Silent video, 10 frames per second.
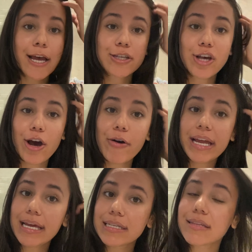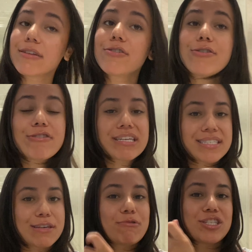So it is a little
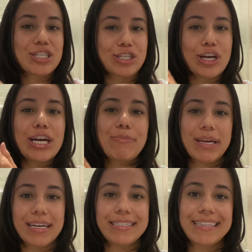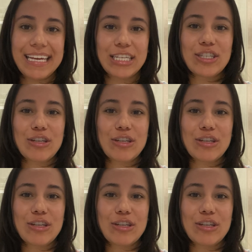greasy, which is good because things,